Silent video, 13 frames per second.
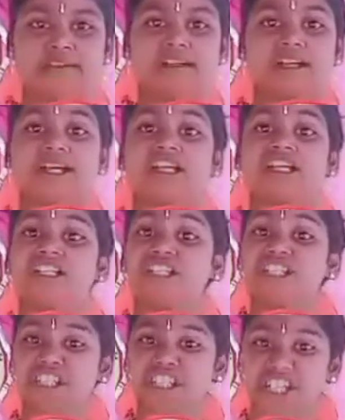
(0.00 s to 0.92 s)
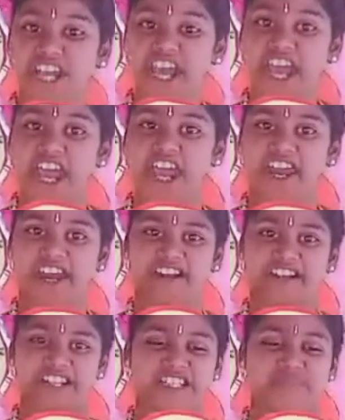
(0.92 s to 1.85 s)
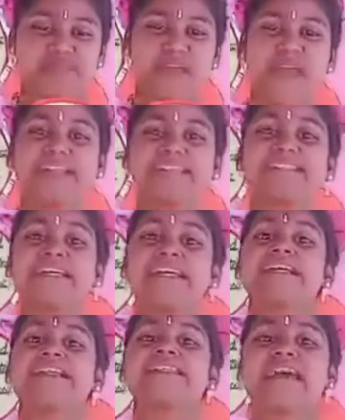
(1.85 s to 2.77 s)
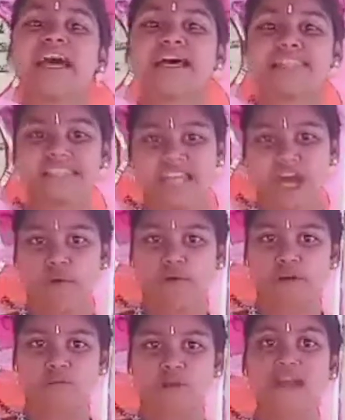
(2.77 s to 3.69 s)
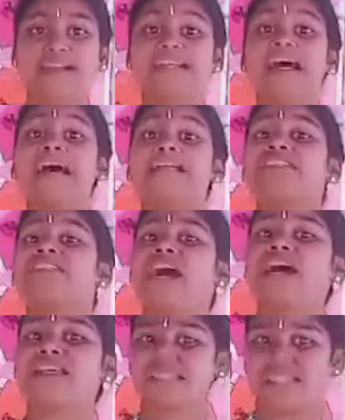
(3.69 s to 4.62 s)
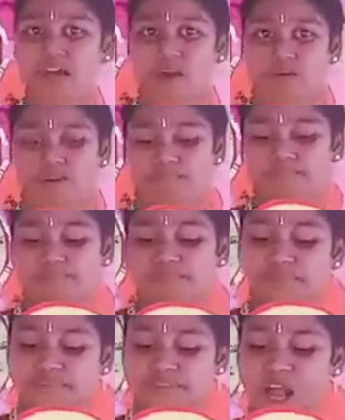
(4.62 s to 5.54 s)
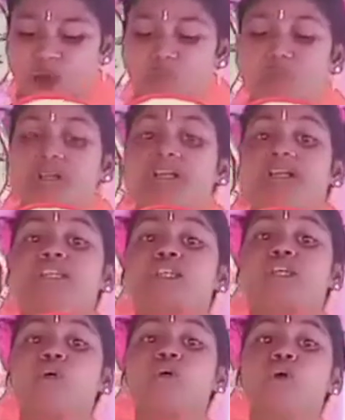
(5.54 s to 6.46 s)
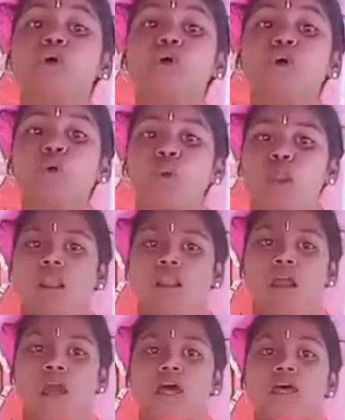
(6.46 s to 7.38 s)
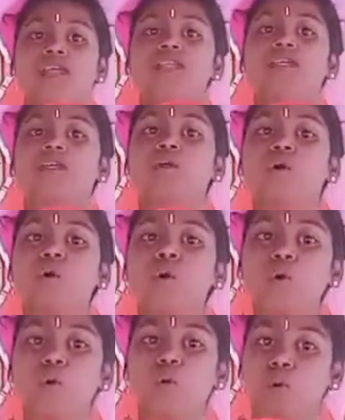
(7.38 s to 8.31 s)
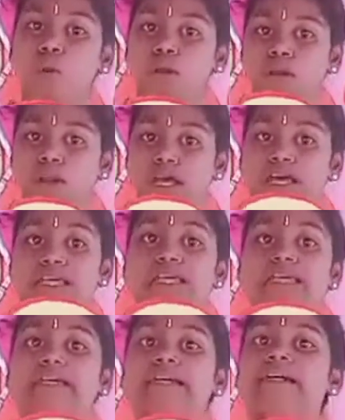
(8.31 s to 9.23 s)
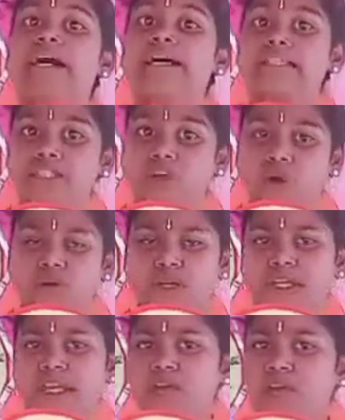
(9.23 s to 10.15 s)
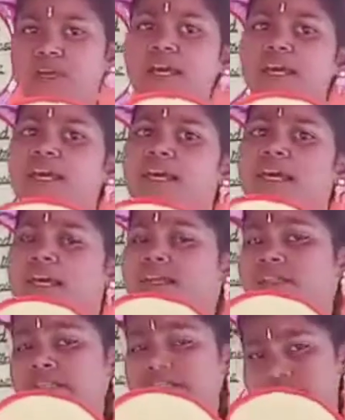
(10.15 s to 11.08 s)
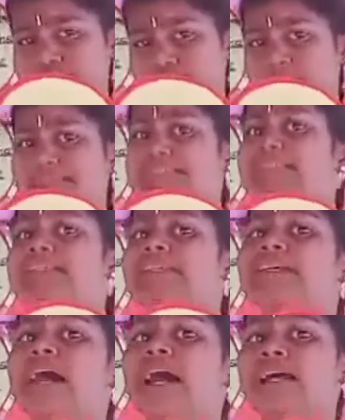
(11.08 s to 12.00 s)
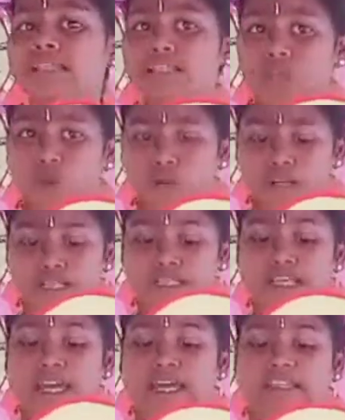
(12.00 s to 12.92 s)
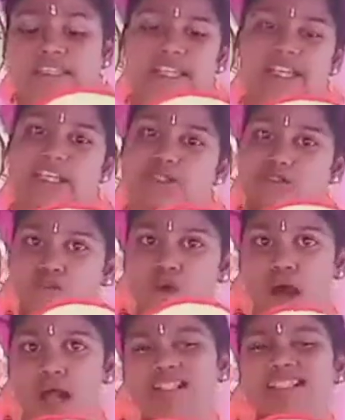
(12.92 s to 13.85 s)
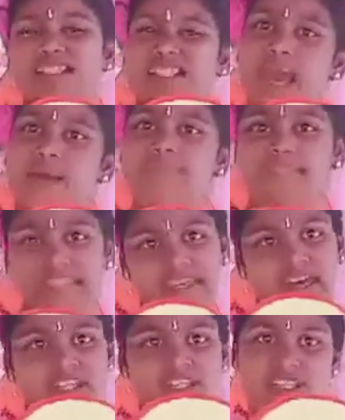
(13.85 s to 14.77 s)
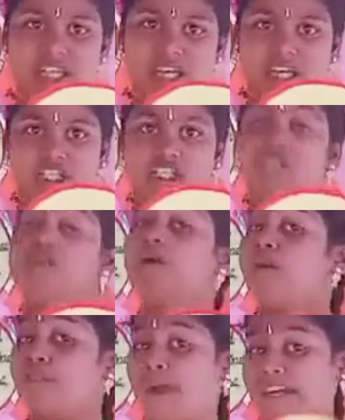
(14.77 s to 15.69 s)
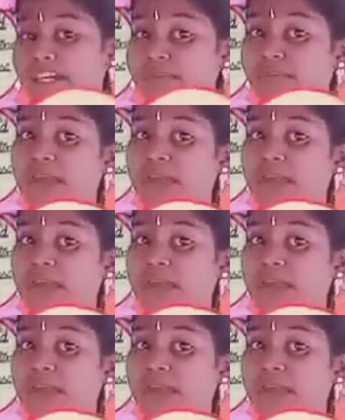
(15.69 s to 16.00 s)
Chair. It makes ch sound. What? Ch sound. Now, school. School. K sound. Here only it makes k sound. See, these 2 are same ch, but it makes